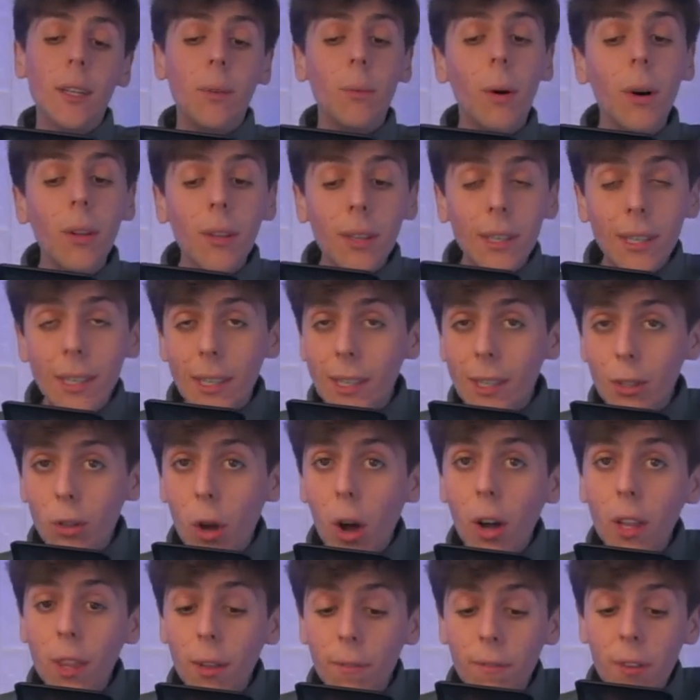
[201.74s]
Well, it's
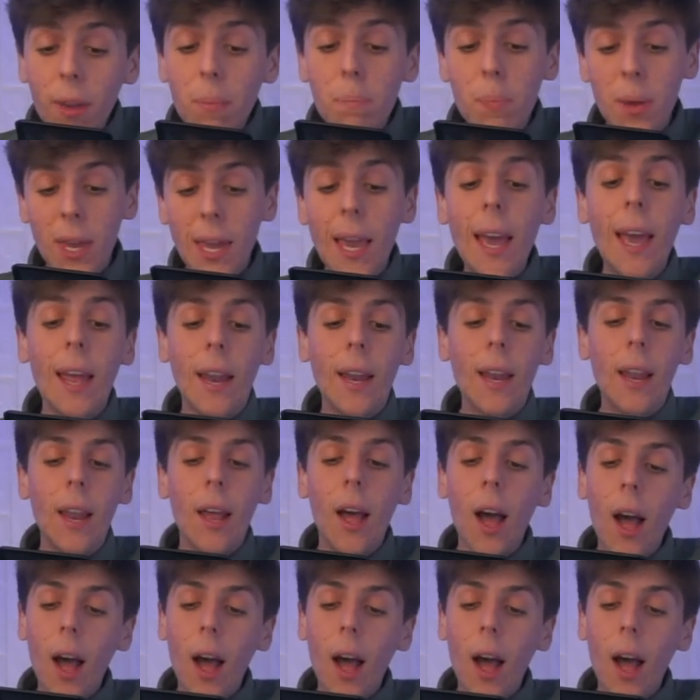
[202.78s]
called the VPN.